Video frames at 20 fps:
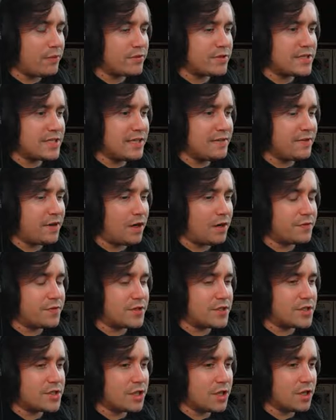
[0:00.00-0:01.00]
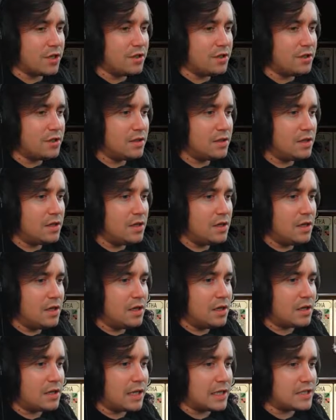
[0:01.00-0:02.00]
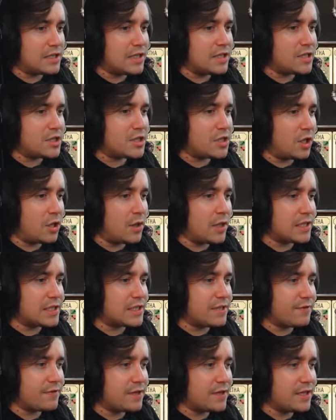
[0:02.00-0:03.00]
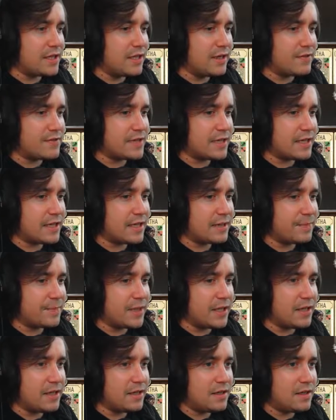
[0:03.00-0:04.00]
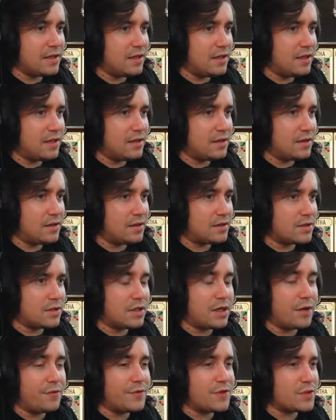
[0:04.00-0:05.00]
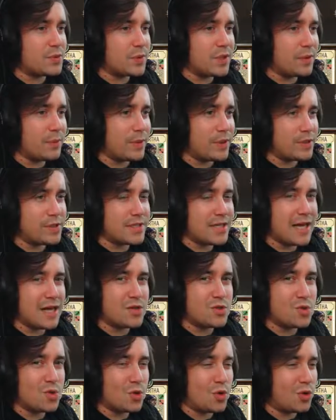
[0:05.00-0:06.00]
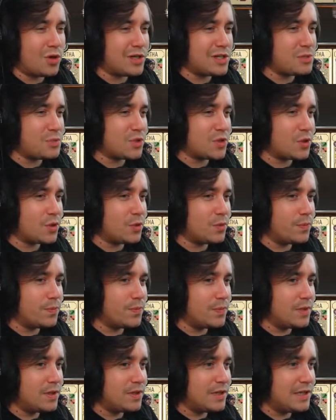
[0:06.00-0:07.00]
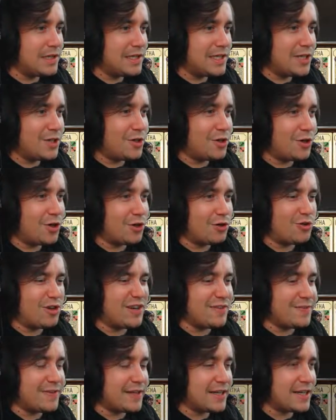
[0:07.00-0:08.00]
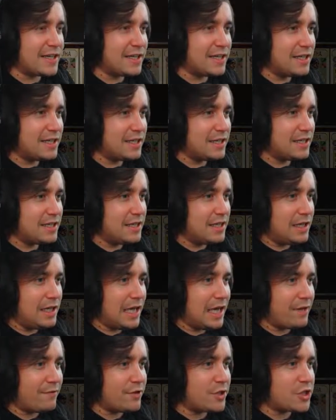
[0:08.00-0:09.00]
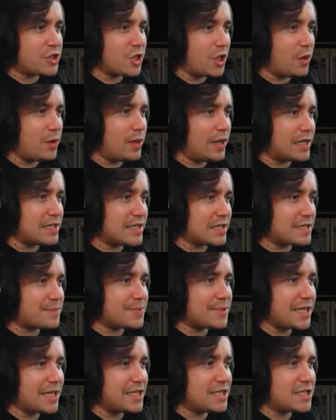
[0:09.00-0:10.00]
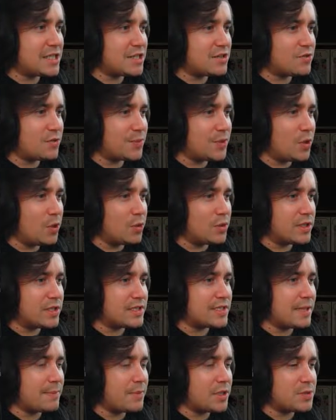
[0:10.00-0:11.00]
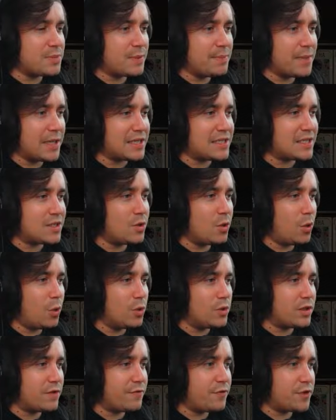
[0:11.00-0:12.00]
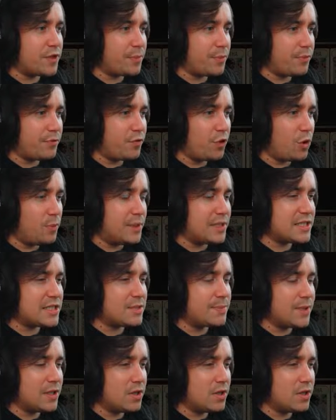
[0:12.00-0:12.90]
receive after the show. Okay, so each show has different gifts they can give me, yeah? I'm going to go for this one anyway because it's House of Horror, that's pretty cool. Horrific. Every show has expectations from the audience that must be met in order for the performance to be